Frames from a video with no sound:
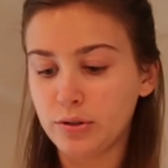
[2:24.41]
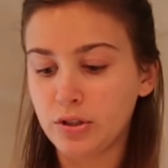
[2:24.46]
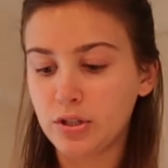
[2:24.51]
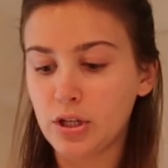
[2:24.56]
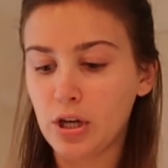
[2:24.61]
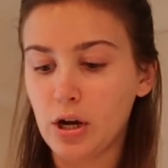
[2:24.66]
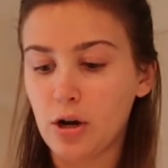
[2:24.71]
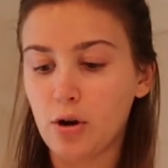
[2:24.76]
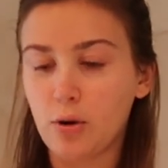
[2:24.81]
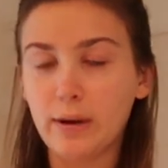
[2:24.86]

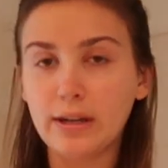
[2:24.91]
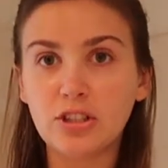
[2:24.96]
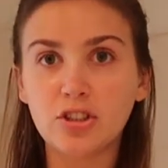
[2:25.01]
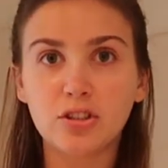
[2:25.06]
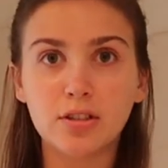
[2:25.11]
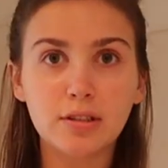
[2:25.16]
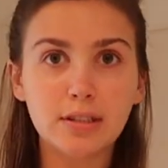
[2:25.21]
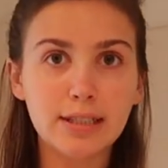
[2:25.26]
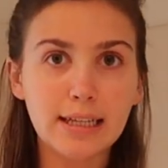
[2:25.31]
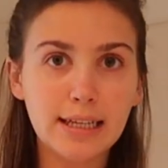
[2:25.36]
So it
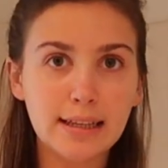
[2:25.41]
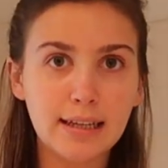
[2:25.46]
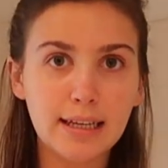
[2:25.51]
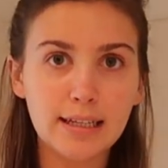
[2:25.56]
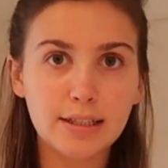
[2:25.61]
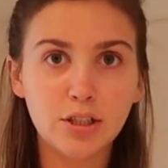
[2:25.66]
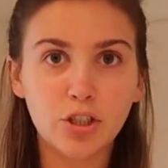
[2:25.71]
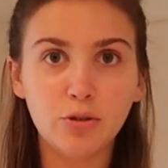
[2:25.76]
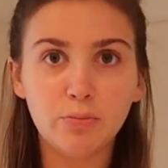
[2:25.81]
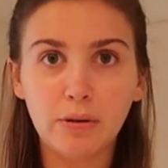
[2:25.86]
just looks like
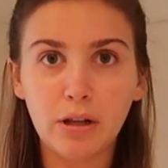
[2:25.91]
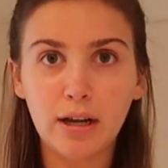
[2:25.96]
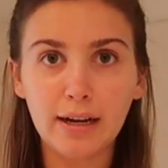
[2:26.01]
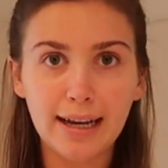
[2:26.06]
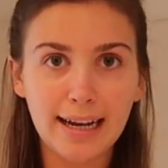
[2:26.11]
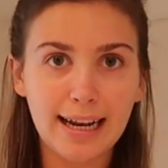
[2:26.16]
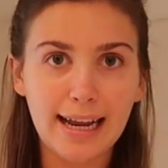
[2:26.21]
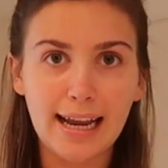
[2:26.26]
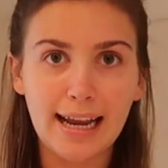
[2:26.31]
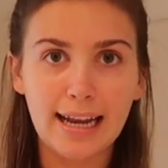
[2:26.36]
this. You
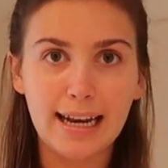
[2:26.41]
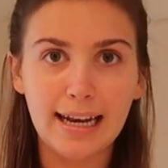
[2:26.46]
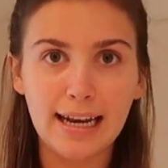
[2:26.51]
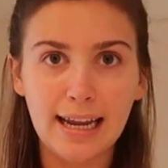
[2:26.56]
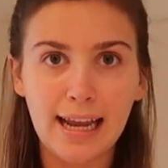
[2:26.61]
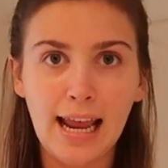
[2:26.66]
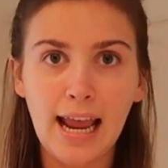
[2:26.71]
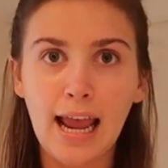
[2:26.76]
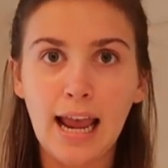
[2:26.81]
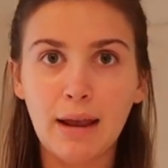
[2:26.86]
plug it
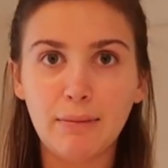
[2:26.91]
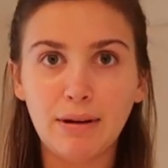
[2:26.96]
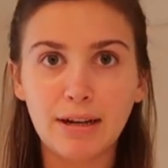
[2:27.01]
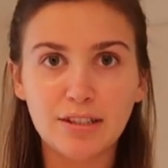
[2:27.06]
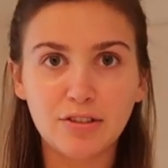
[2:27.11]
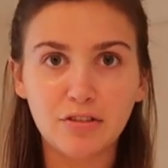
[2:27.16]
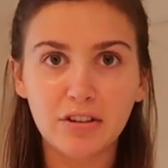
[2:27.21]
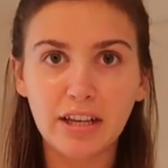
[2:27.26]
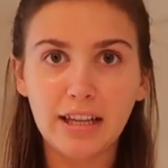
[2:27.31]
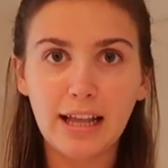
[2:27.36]
in,
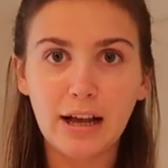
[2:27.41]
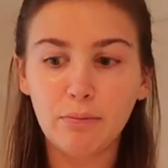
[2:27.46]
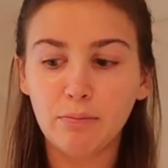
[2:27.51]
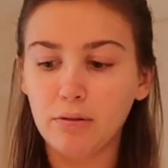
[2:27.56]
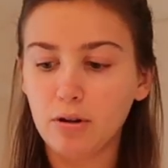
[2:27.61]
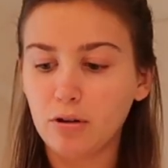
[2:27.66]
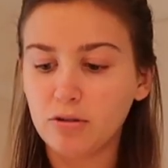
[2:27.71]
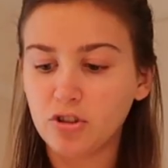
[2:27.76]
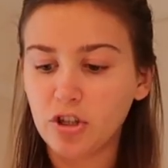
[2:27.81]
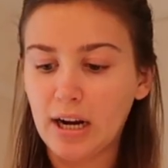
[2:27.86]
makes a really loud
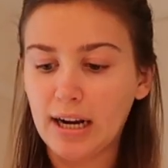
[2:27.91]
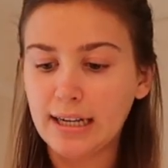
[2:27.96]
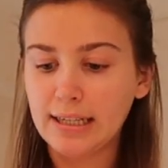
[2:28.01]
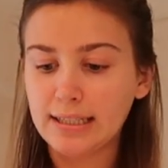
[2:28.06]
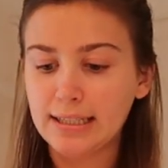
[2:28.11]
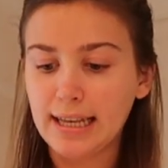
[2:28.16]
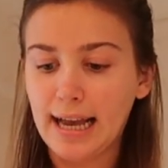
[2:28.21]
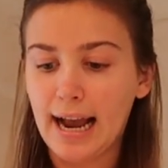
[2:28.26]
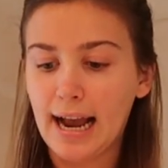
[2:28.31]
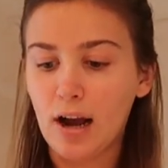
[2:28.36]
blow drying
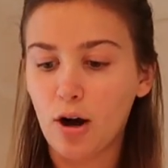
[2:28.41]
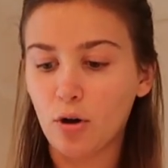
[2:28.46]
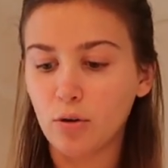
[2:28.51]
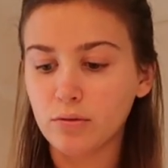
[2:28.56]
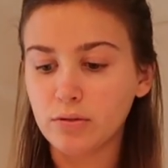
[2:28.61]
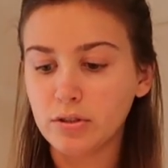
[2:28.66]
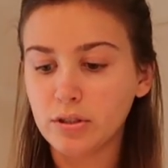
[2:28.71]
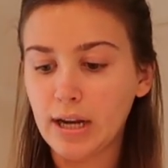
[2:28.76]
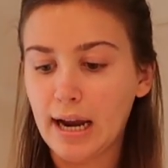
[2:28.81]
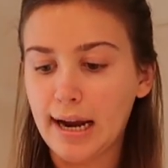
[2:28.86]

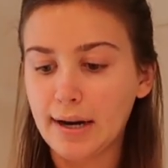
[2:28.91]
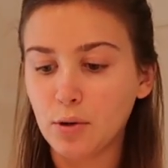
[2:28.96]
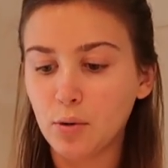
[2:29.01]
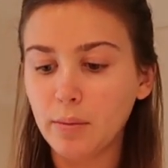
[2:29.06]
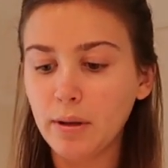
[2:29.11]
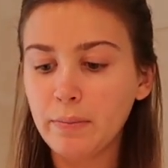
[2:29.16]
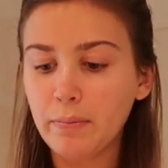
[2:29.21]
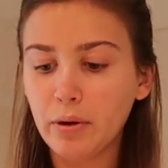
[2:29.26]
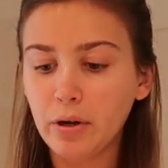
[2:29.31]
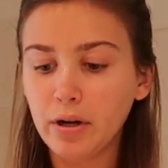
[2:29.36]
sound. I
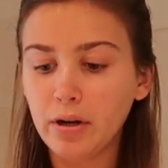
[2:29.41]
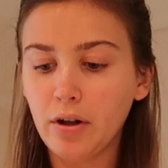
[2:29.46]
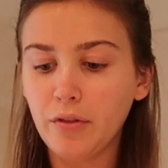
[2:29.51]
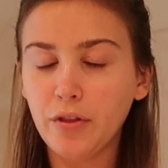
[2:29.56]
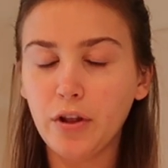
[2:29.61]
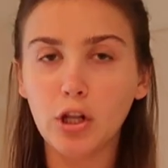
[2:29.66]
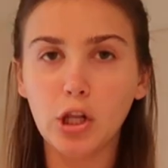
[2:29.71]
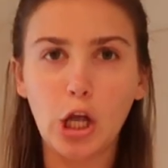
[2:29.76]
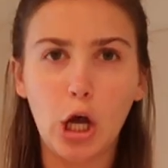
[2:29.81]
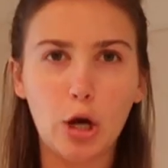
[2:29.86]
normally put it on
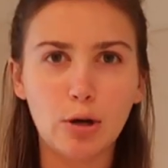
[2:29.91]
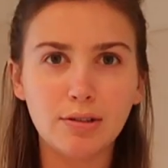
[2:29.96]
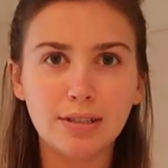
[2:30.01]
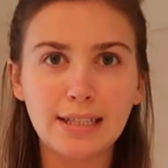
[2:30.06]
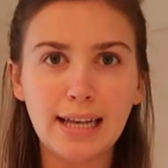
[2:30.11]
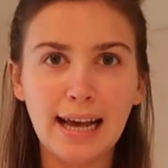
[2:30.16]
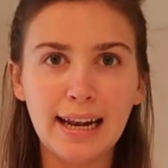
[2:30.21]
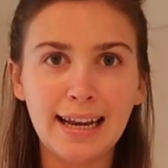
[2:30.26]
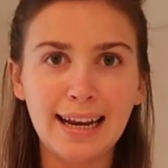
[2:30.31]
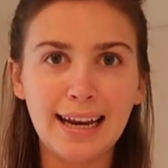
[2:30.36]
the low
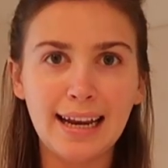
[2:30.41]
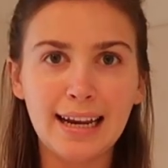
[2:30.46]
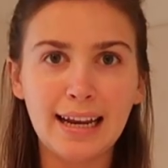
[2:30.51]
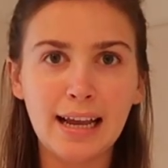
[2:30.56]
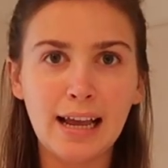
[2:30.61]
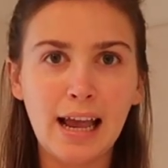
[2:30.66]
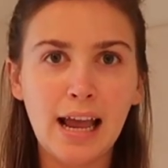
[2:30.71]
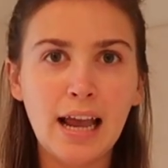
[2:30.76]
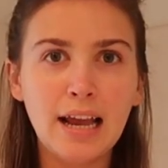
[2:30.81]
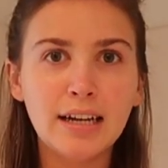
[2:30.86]

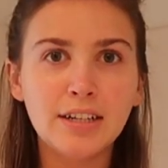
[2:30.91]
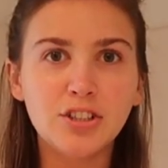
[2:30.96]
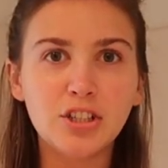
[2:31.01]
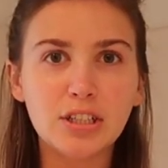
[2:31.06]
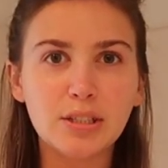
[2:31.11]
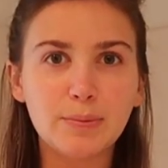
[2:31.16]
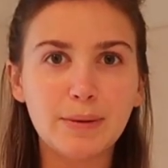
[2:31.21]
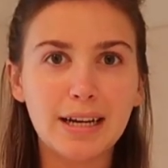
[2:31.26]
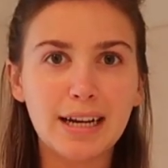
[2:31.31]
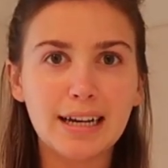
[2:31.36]
setting
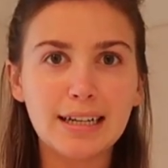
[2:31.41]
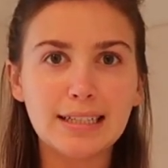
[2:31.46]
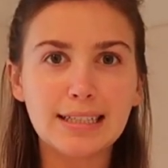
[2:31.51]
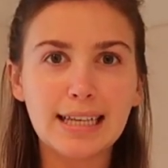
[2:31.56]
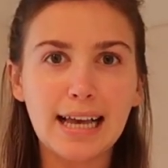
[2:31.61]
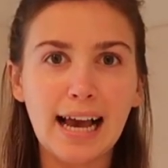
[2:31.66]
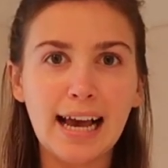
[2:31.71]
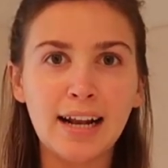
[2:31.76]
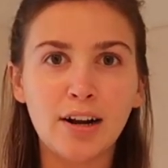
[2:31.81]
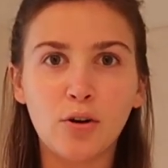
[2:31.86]
just
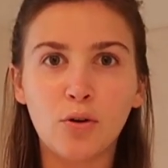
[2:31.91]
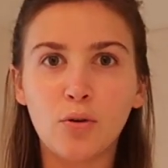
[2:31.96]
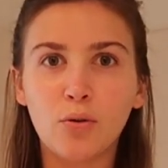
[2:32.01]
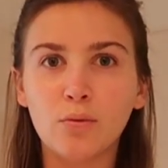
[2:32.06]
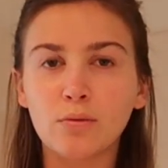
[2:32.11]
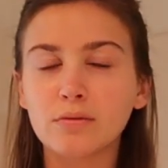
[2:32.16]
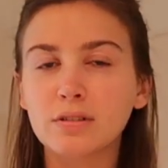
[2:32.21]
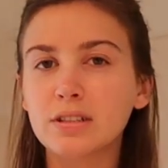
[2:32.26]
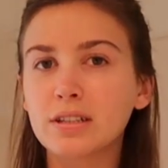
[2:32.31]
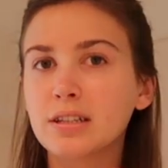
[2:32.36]
because I
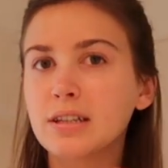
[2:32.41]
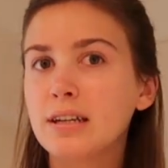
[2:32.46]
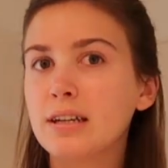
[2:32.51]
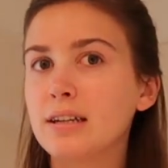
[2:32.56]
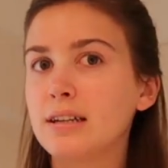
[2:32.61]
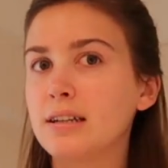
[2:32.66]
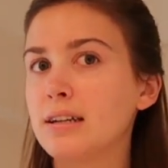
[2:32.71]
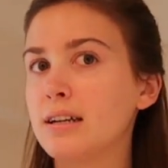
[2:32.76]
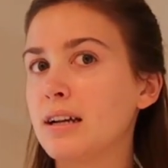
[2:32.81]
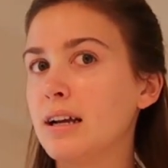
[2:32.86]

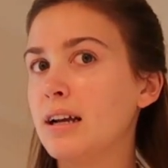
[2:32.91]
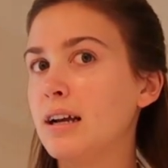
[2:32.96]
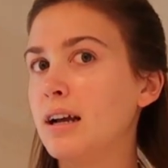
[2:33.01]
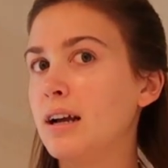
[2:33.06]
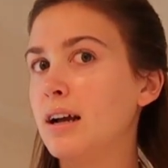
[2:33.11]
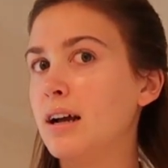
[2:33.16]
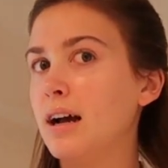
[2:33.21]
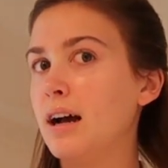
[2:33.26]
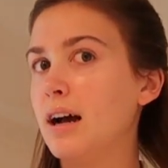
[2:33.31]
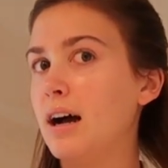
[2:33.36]

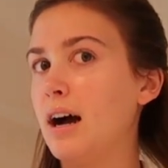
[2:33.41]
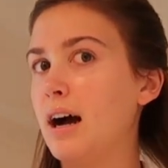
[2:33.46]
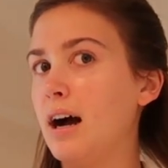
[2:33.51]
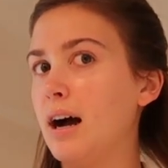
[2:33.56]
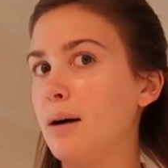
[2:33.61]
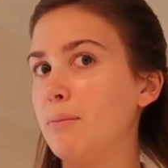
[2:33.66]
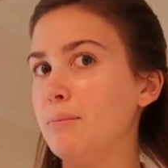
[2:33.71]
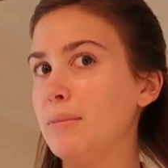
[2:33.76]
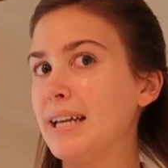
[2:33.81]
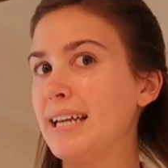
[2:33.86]

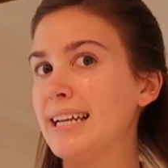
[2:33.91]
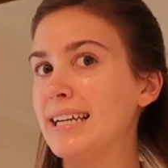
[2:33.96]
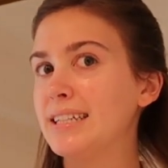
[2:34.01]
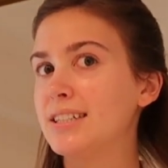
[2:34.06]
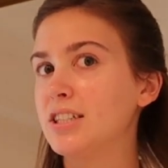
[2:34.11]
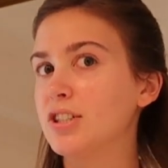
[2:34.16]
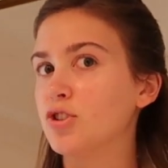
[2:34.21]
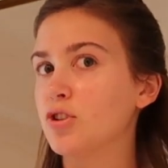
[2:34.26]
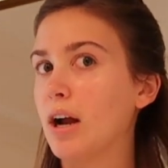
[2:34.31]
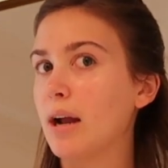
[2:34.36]
don't need it
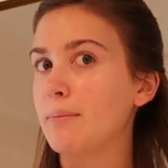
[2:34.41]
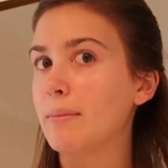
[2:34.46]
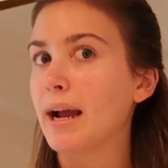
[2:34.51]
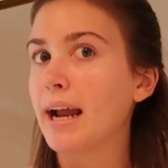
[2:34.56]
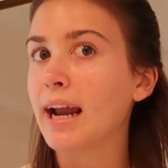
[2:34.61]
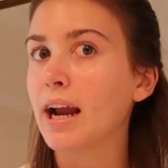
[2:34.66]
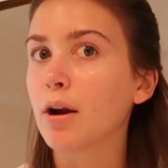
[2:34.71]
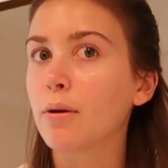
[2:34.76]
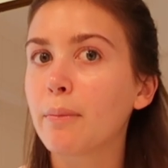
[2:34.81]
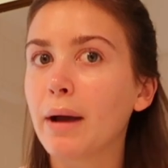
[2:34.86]
to dry my
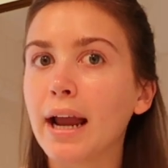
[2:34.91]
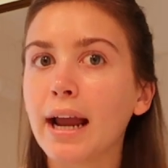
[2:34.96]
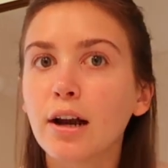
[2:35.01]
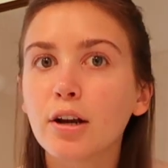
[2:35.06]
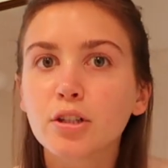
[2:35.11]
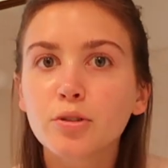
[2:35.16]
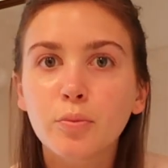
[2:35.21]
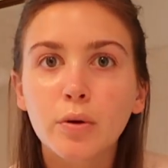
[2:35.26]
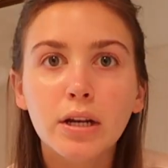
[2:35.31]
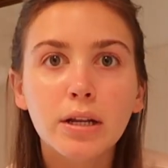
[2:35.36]
hair. My
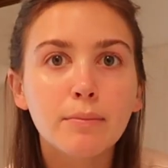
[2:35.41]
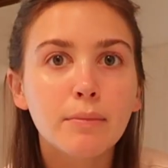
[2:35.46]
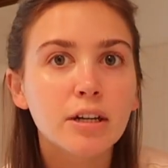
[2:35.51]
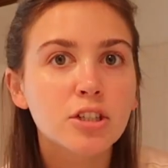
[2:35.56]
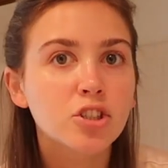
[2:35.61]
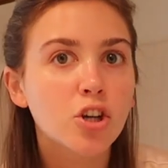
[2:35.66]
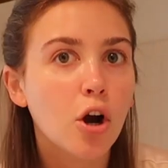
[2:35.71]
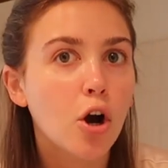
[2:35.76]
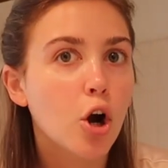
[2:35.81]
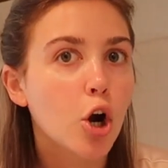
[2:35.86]
hair is pretty
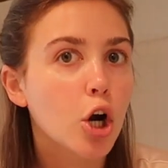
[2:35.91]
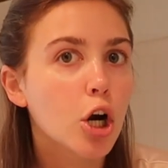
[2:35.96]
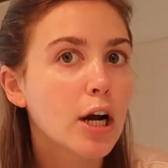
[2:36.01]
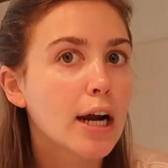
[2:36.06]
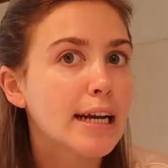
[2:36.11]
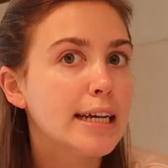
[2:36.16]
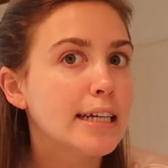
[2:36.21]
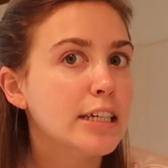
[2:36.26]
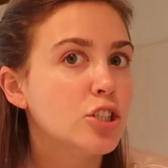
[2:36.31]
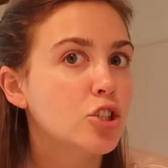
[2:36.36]
much
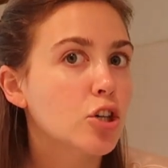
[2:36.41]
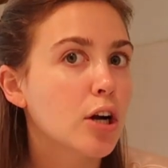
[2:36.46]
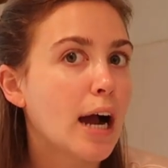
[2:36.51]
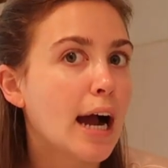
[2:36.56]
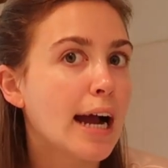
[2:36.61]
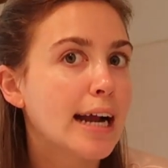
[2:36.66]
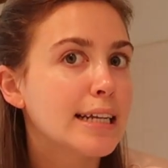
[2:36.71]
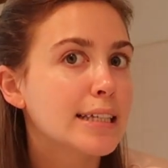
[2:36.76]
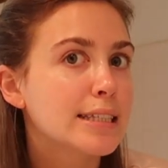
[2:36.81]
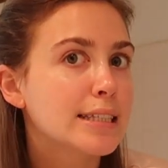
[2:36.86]
already
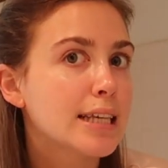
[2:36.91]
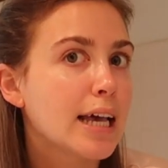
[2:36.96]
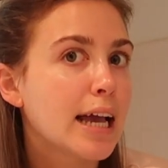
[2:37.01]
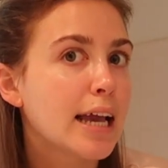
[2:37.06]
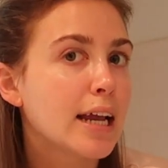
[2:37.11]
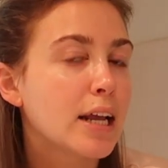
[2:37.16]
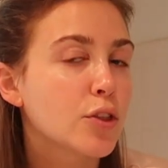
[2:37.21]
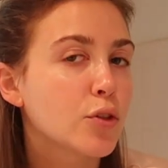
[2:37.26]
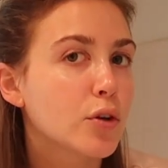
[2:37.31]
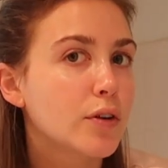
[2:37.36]
dry. It's
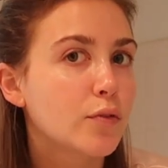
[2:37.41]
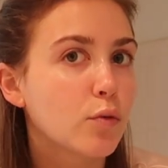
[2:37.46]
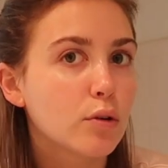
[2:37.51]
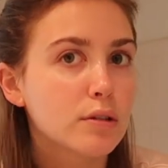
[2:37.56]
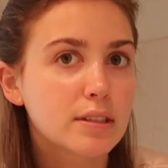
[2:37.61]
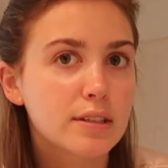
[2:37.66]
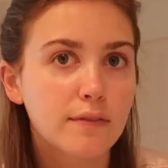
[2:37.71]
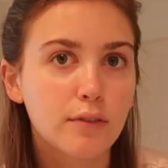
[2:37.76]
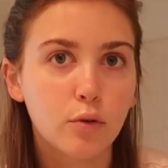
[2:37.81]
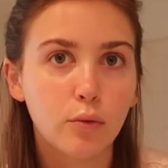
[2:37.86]
like
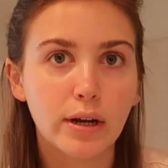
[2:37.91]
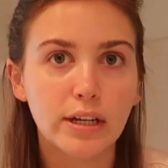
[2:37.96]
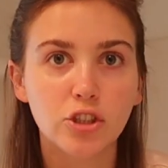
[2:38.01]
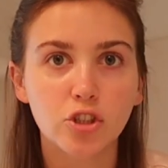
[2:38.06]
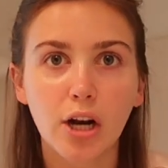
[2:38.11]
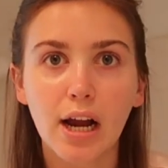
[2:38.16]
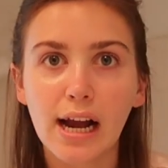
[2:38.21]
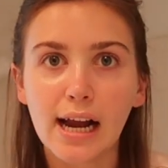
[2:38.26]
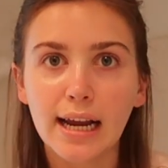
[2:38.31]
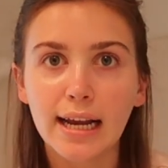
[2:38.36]
3/4 of the way
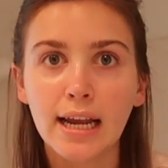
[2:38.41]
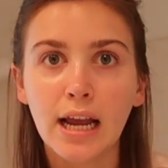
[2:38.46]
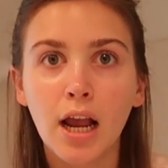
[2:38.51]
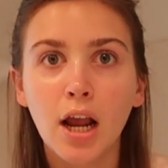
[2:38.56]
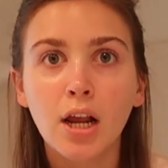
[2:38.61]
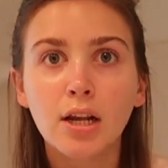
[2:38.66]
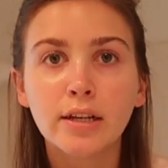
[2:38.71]
dry.